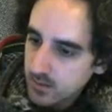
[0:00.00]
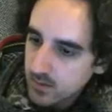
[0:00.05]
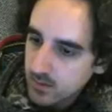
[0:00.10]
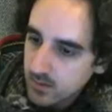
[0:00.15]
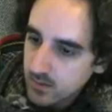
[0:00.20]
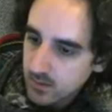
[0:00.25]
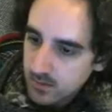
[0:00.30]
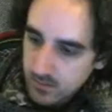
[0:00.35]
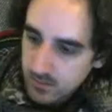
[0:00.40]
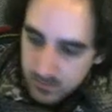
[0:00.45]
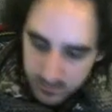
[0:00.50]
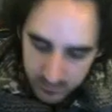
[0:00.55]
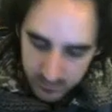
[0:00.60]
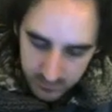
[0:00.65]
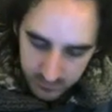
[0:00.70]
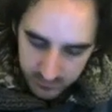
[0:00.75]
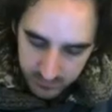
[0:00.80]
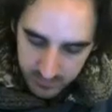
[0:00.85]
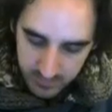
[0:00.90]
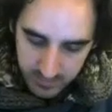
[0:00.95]

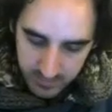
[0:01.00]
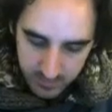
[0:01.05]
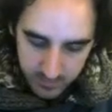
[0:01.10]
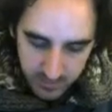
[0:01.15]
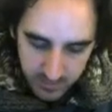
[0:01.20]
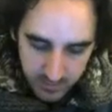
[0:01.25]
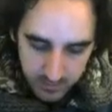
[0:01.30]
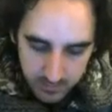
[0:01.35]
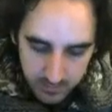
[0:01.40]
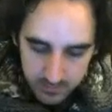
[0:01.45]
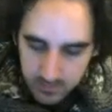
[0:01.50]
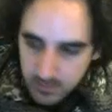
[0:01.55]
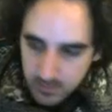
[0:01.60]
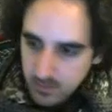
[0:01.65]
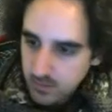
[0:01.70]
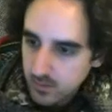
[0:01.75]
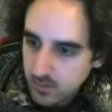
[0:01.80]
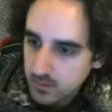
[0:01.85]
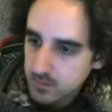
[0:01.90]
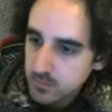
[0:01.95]
I think it's because the
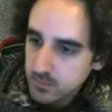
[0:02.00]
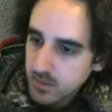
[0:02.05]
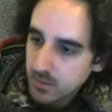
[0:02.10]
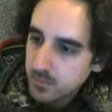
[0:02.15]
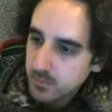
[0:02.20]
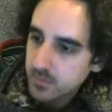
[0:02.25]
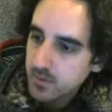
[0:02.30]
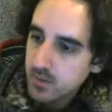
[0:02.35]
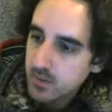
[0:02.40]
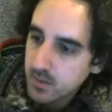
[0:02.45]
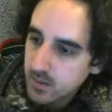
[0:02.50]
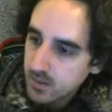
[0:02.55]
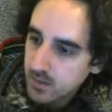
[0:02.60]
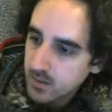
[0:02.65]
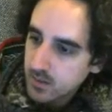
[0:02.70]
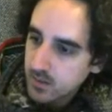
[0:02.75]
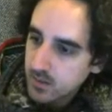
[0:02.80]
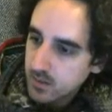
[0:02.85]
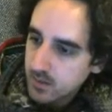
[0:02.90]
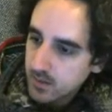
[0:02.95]
color map
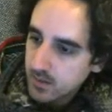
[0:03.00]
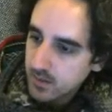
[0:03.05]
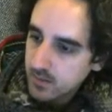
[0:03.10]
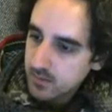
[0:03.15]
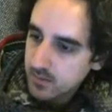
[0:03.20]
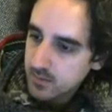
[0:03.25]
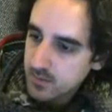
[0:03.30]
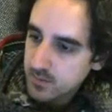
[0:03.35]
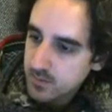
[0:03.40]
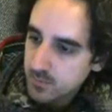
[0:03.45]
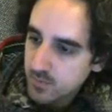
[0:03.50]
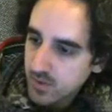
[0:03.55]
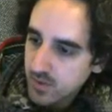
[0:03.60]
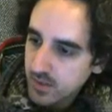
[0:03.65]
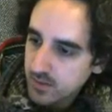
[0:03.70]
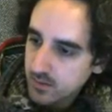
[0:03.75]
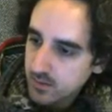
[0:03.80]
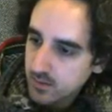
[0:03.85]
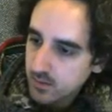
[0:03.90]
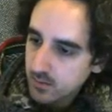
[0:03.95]
has such
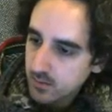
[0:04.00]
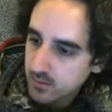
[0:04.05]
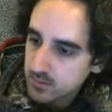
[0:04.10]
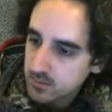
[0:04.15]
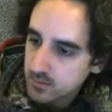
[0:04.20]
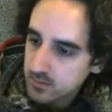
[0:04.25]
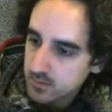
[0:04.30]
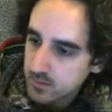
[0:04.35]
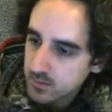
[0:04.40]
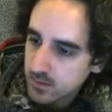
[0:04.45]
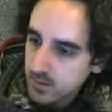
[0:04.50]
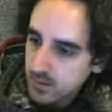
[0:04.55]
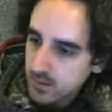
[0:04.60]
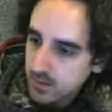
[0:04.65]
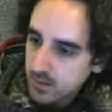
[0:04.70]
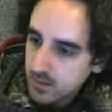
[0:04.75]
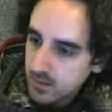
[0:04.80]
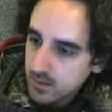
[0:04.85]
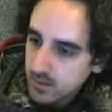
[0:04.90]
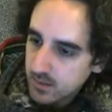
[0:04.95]
bright colors.
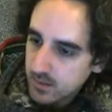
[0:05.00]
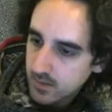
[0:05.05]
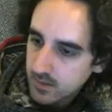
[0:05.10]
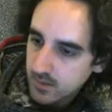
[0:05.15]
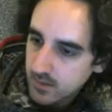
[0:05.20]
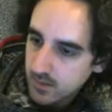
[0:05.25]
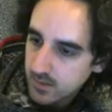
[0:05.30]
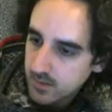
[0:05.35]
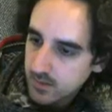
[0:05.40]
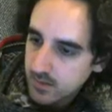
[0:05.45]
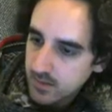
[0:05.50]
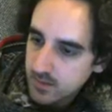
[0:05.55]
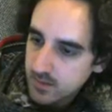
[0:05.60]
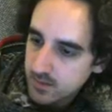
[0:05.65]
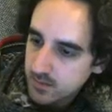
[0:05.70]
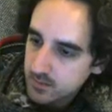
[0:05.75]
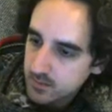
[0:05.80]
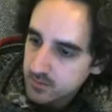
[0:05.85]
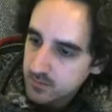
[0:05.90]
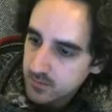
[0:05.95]
In
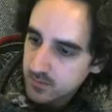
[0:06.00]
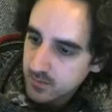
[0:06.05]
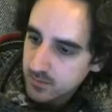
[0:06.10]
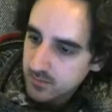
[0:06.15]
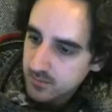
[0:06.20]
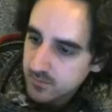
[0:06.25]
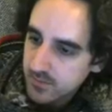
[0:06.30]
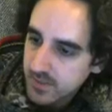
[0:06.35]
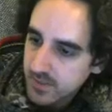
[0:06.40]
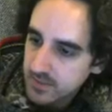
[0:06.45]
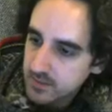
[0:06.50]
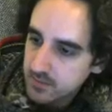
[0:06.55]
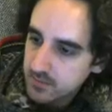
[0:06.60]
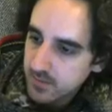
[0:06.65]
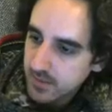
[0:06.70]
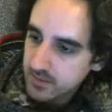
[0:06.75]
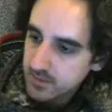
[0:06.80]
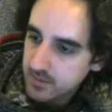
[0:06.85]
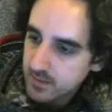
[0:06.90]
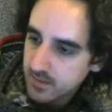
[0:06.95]
nature, you very
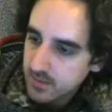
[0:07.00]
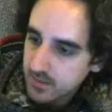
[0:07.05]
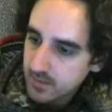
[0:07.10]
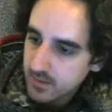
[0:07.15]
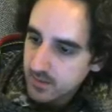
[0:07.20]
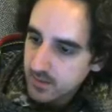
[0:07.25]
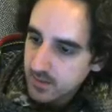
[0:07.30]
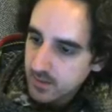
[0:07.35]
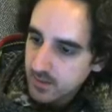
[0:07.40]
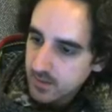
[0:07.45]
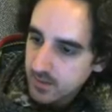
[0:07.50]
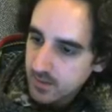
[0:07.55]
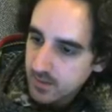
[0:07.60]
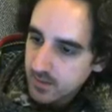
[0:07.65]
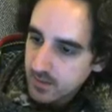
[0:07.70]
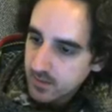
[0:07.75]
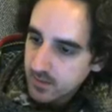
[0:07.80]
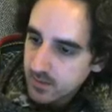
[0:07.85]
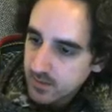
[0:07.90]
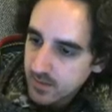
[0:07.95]
rarely
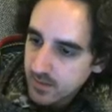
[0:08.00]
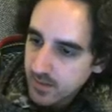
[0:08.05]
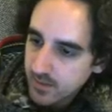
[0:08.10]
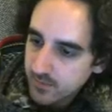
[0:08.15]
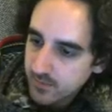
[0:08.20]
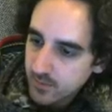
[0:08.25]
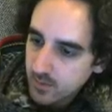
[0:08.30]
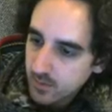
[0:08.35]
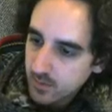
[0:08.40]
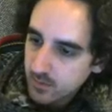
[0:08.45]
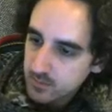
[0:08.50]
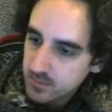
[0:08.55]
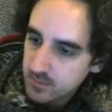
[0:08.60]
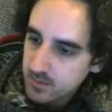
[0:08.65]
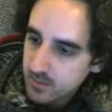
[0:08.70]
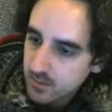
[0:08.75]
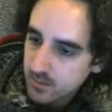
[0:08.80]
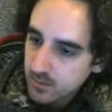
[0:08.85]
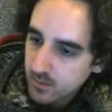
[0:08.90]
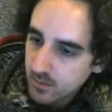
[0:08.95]
have colors
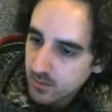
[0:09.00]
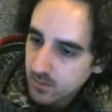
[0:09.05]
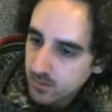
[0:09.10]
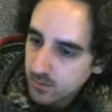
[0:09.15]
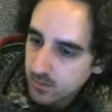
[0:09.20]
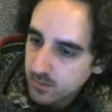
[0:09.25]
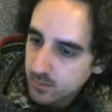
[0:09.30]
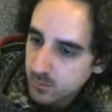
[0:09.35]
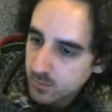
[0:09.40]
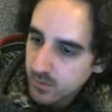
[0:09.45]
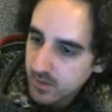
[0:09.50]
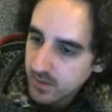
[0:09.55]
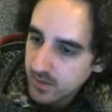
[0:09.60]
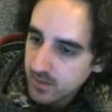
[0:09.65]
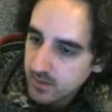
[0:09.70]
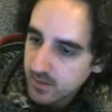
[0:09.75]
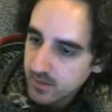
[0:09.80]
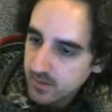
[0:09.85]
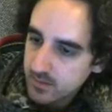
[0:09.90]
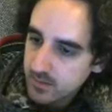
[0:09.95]
that go all the
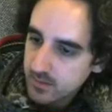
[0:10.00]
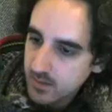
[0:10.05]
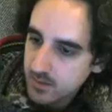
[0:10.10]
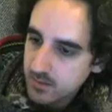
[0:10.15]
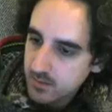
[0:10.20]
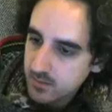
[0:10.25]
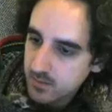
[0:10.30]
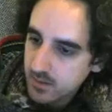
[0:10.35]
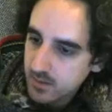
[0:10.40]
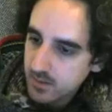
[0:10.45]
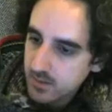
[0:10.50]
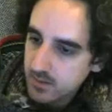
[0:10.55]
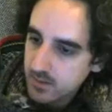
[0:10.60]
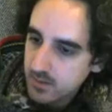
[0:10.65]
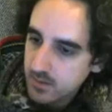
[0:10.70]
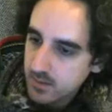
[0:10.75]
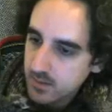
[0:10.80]
way that saturated.